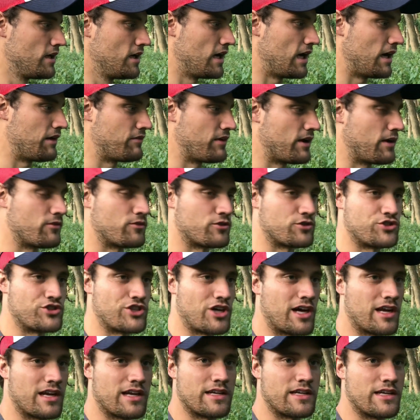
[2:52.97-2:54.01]
I've never
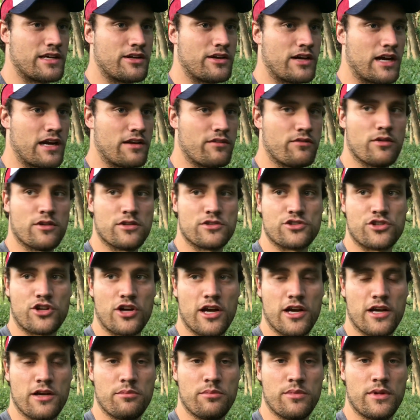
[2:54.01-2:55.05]
shot a deer out of a
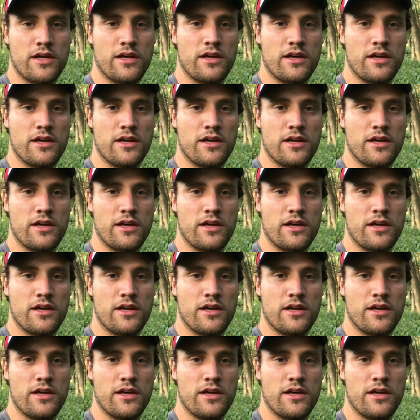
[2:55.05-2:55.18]
scrape.